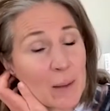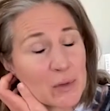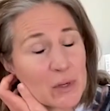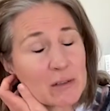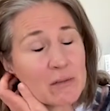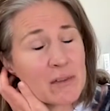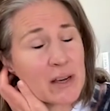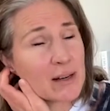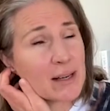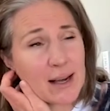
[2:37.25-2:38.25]
So he has a
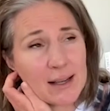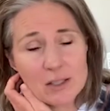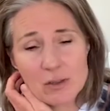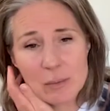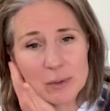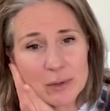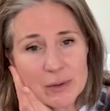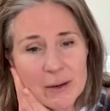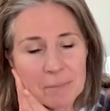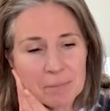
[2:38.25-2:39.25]
very high strep load.